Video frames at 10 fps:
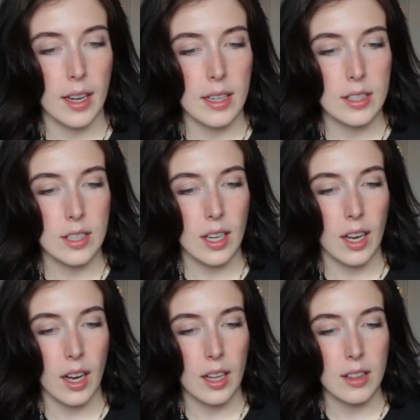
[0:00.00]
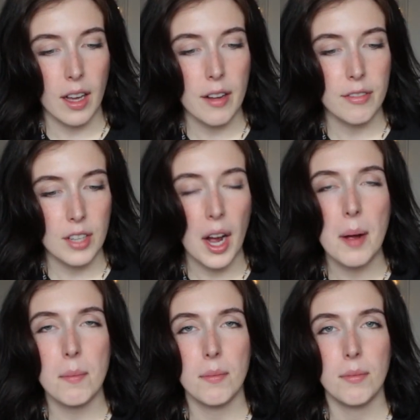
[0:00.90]
it's a
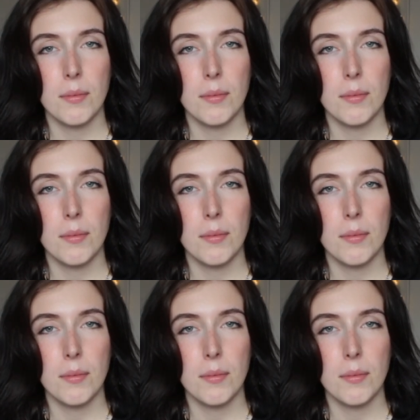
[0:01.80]
lifetime